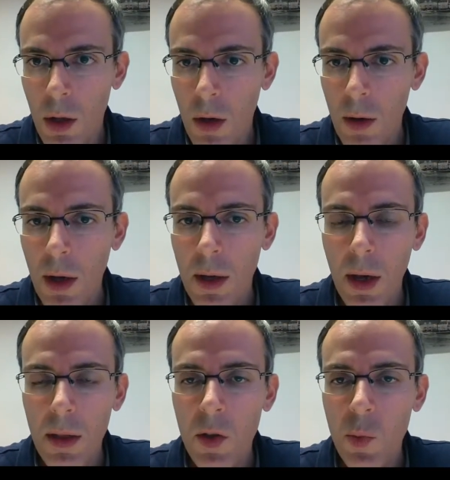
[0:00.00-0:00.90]
Okay,
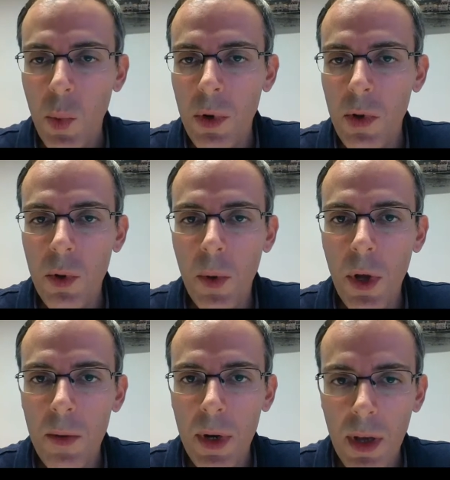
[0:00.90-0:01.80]
at this point we
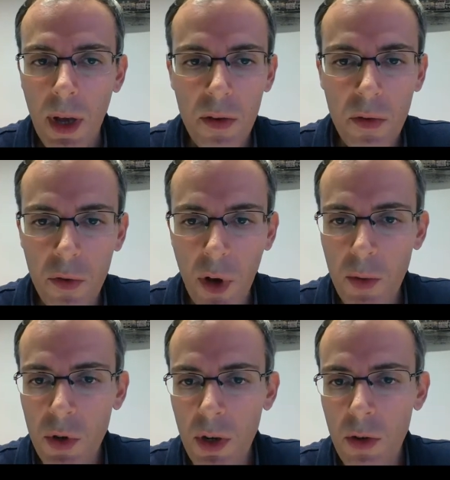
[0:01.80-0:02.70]
already have
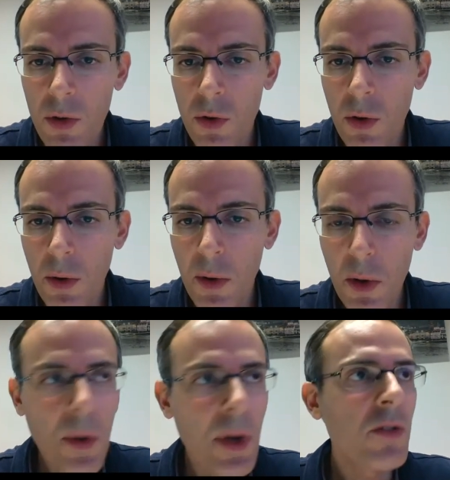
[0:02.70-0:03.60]
objects, so
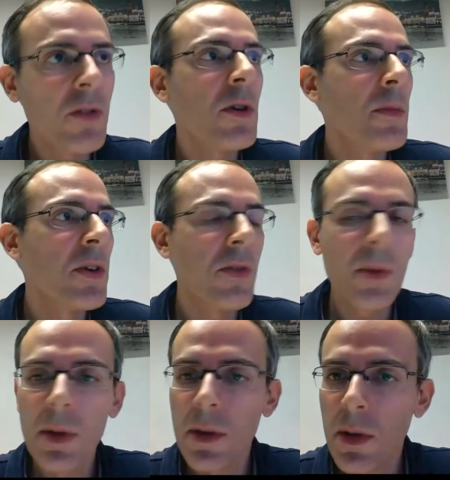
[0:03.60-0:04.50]
we can start
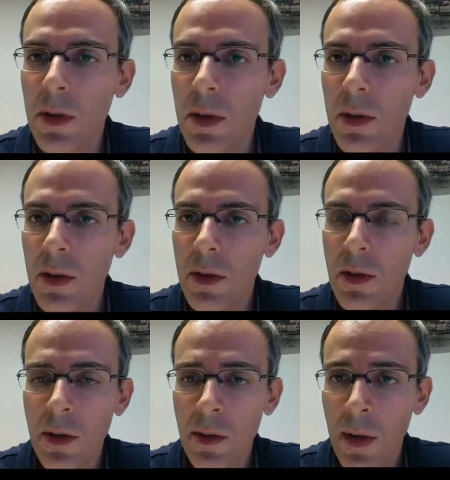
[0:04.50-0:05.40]
measuring
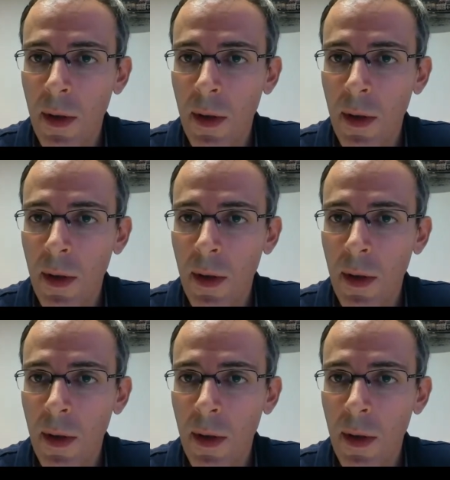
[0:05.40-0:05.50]
densities.